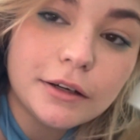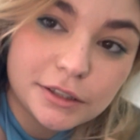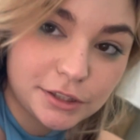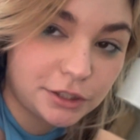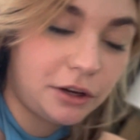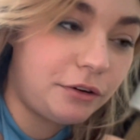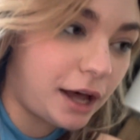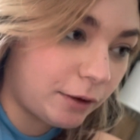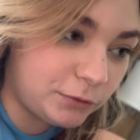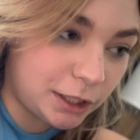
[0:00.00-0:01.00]
so
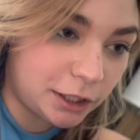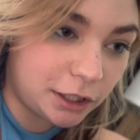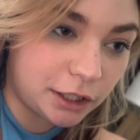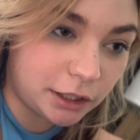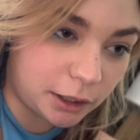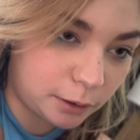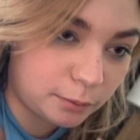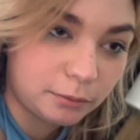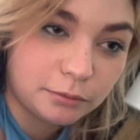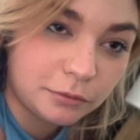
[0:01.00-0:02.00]
I'm gonna
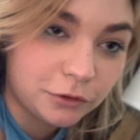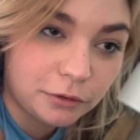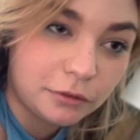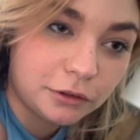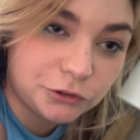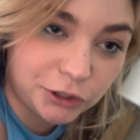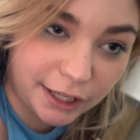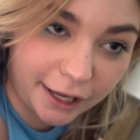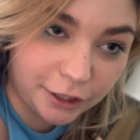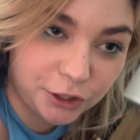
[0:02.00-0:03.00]

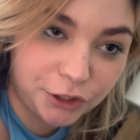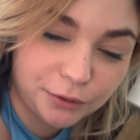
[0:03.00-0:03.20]
change,